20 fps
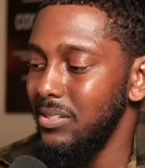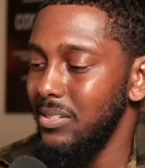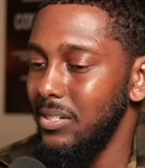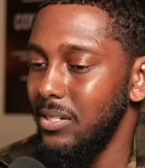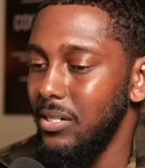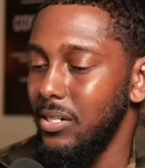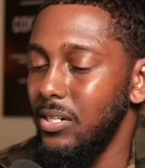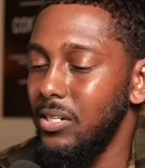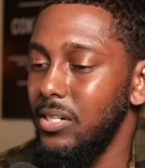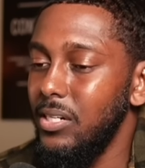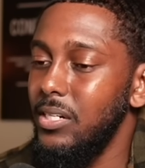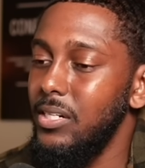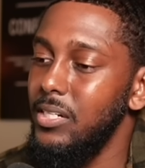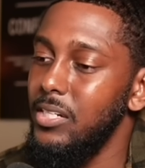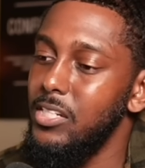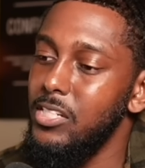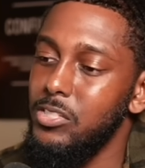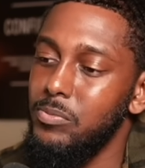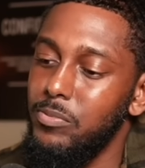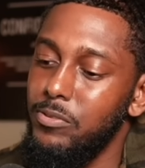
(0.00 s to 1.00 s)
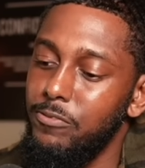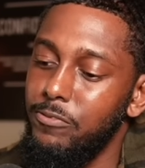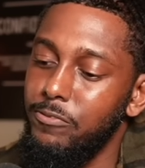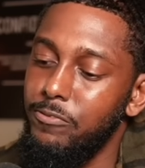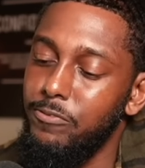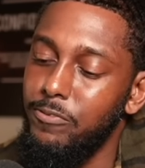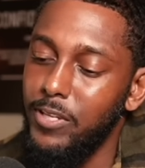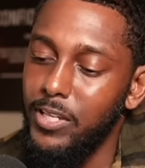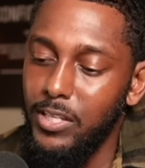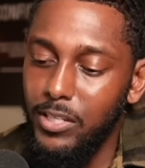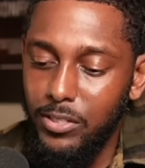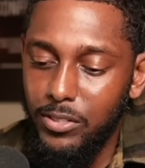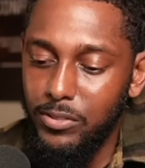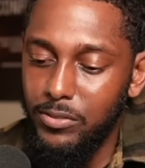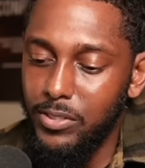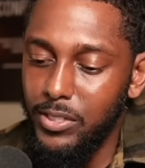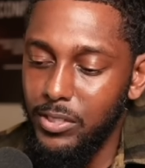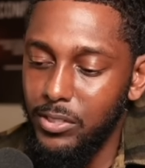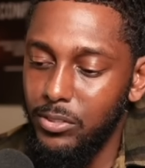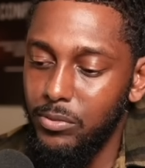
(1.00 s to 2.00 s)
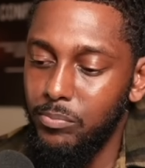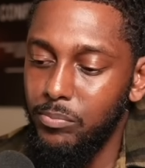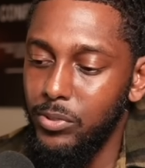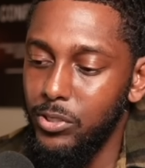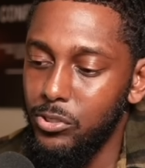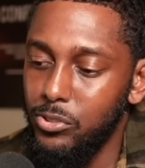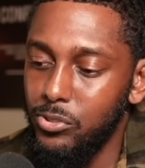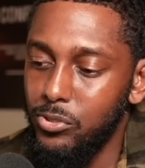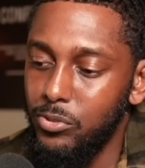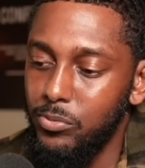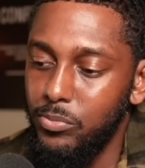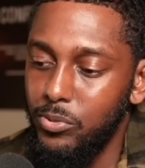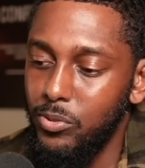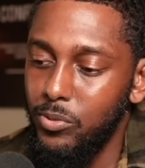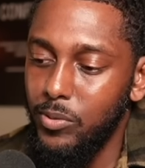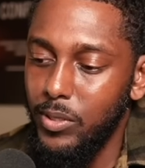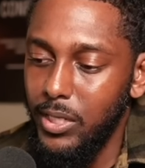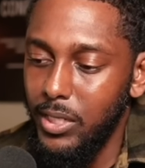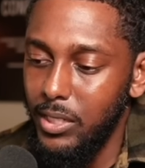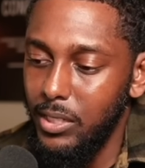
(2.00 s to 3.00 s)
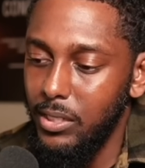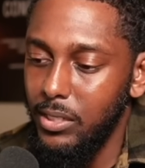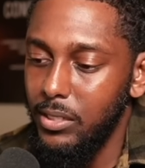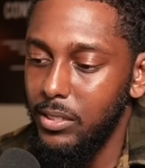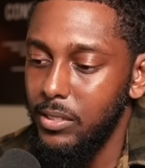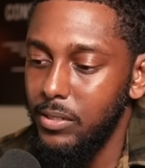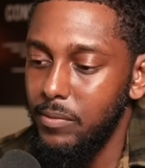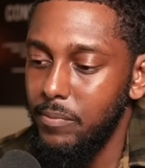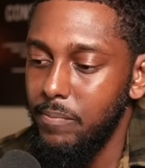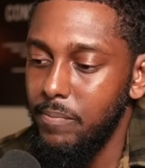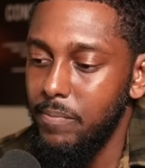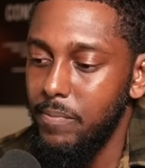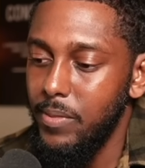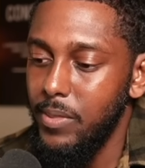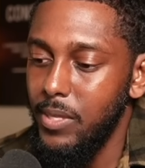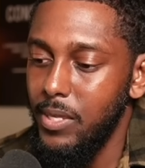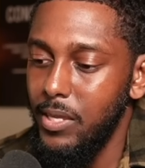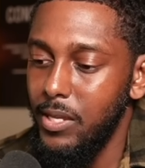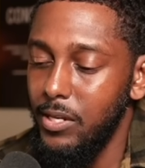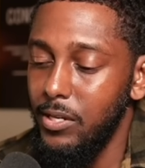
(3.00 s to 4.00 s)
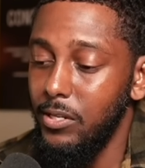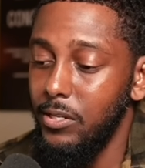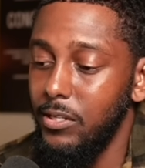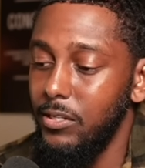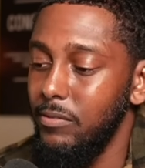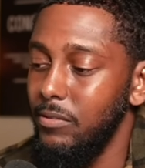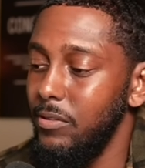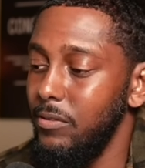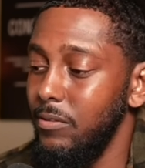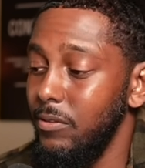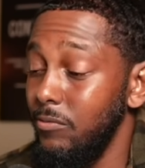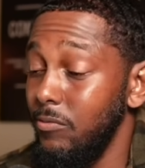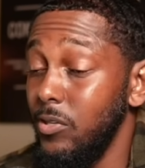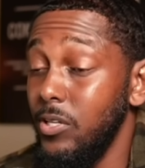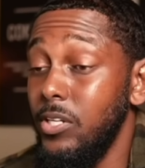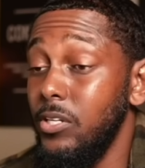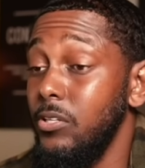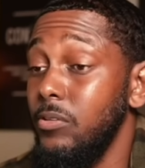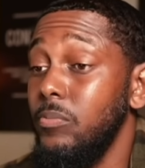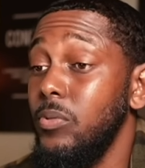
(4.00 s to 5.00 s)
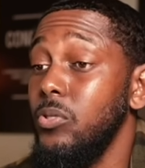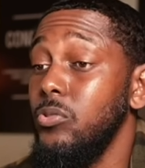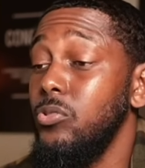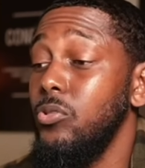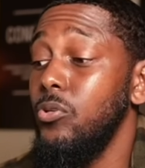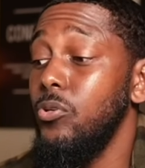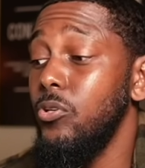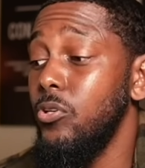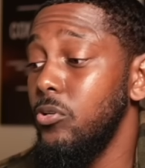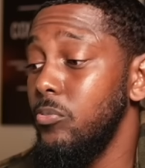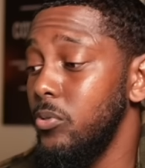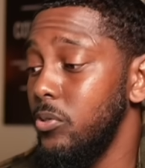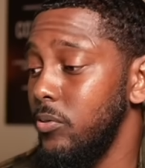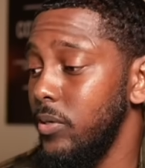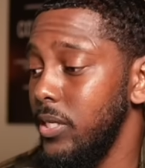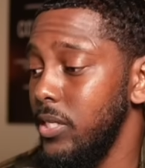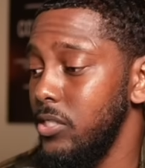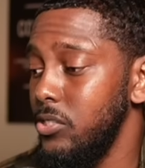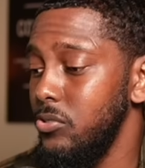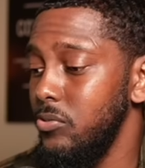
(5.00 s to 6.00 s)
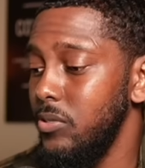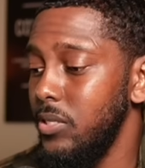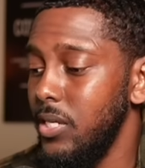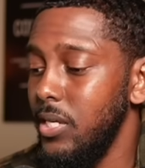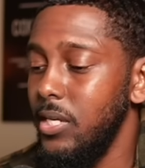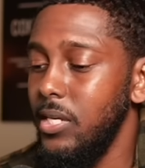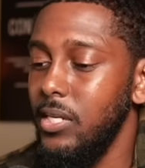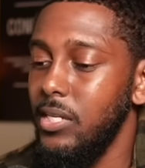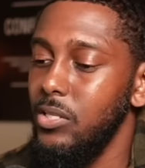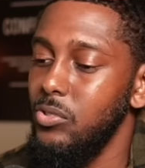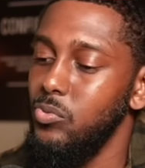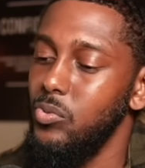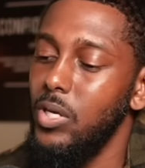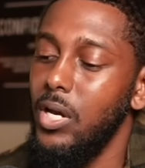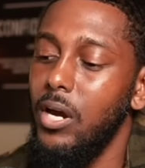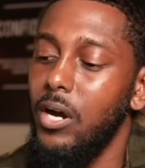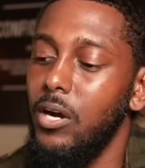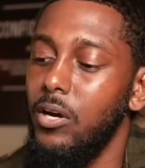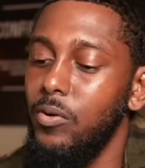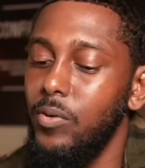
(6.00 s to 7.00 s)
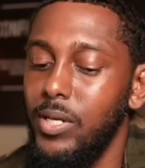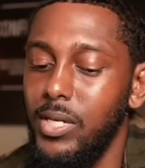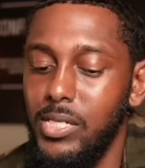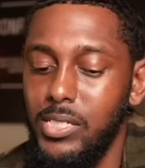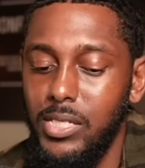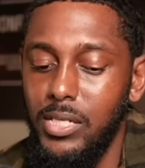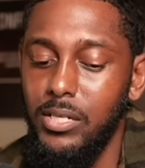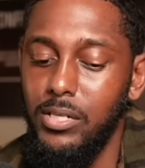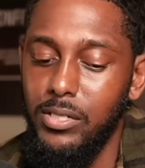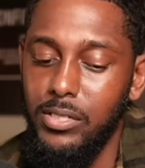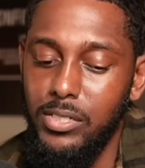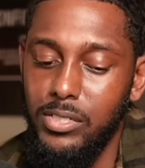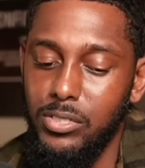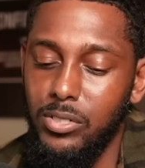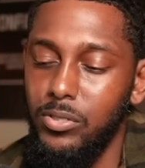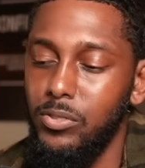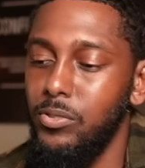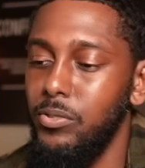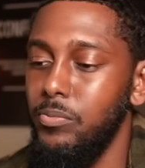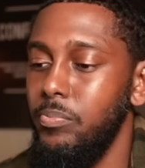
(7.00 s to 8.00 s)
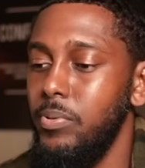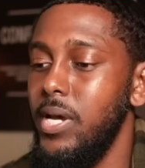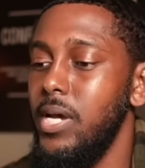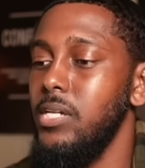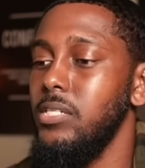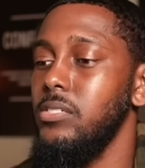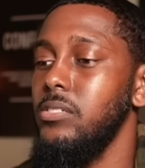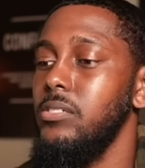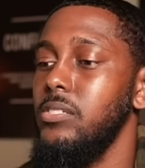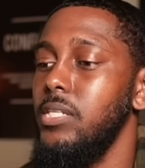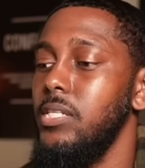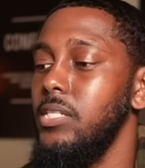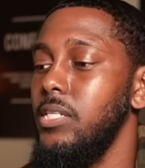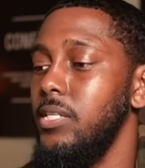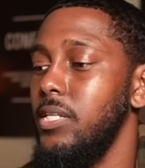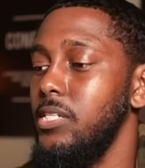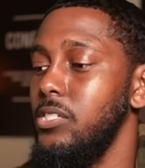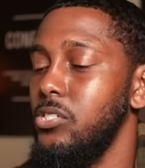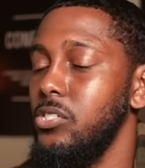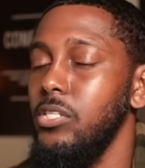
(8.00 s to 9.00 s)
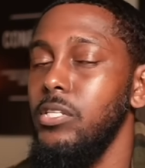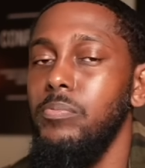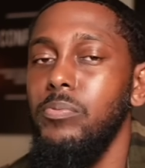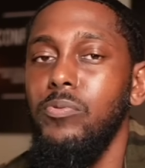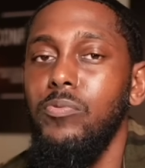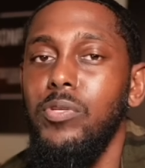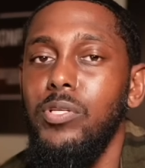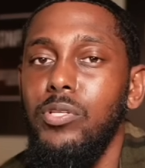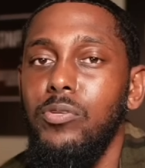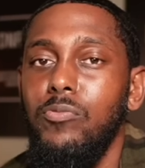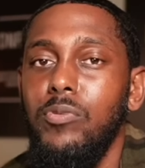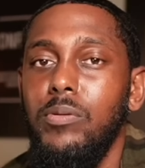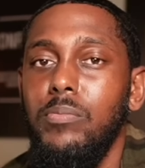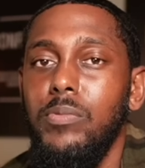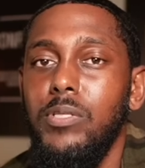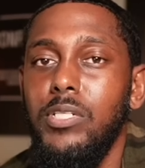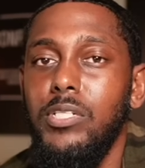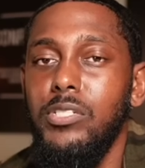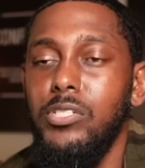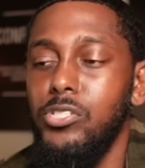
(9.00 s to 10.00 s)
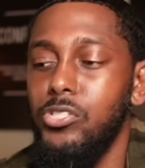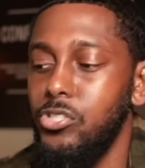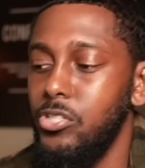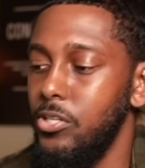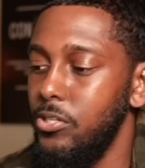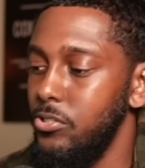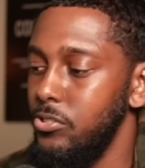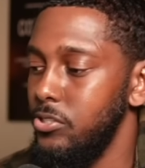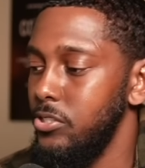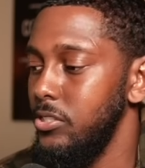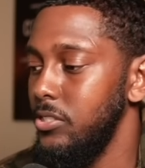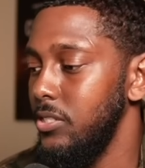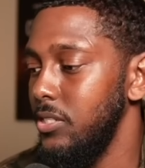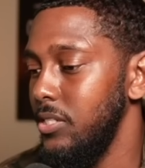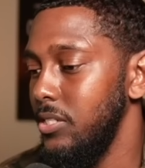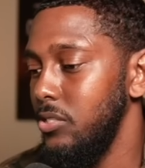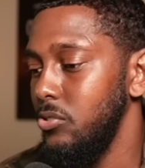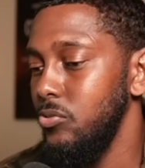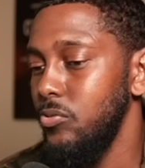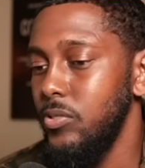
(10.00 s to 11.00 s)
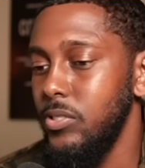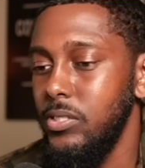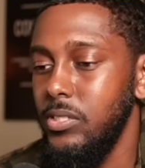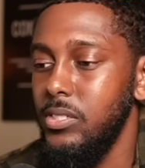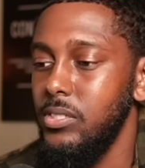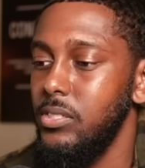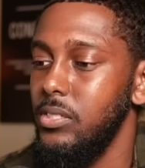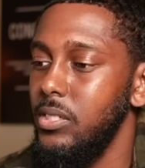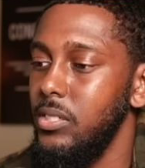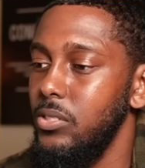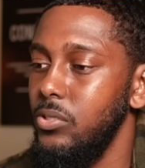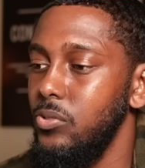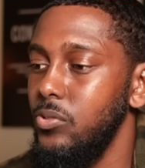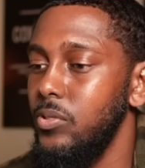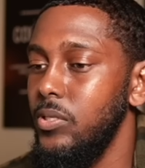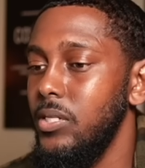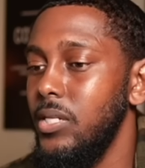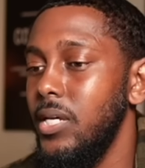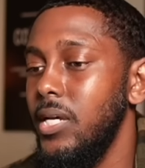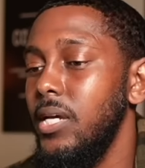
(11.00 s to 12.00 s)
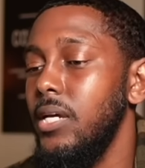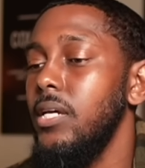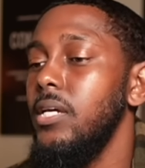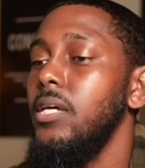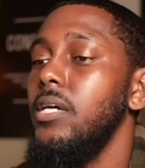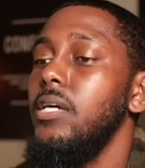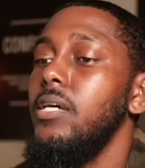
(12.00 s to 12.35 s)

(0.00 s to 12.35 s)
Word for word: her husband failed in a miserable way, in one of the most horrible ways you can, because we always hear this, oh, the pastors, they sleeping with the women in the church, and they doing this and they doing that.